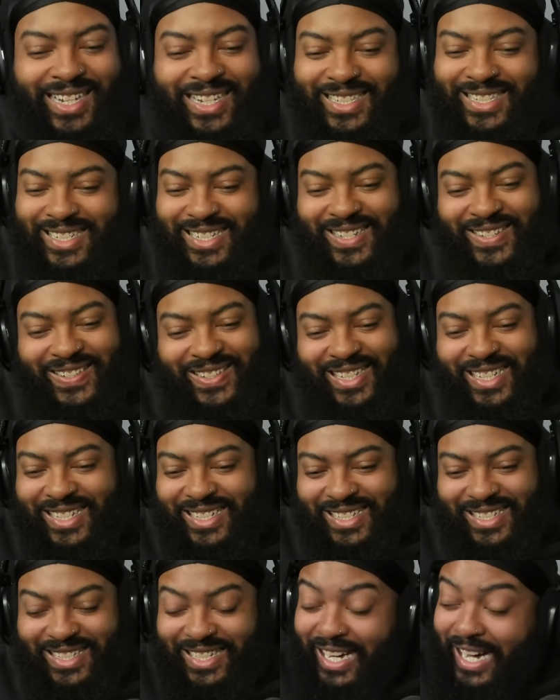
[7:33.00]
so he
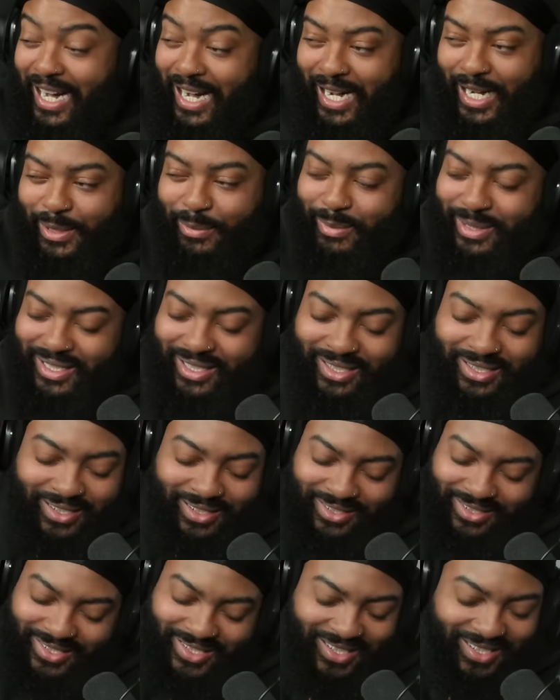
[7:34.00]
just, all right, man,
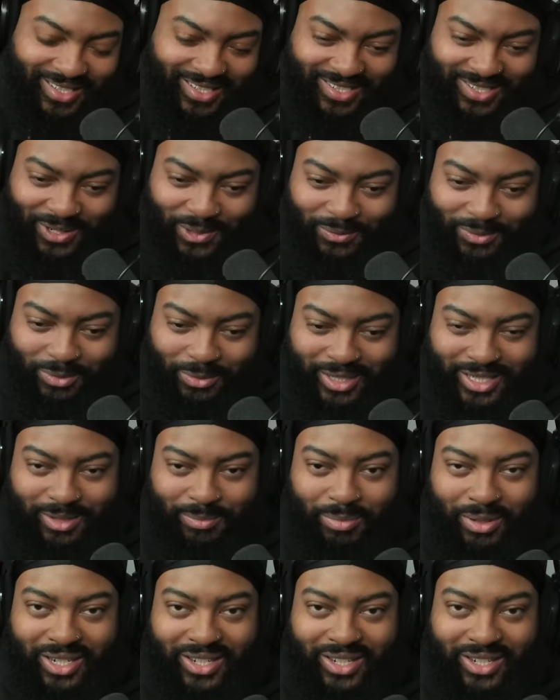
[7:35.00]
let's get this over with, bro.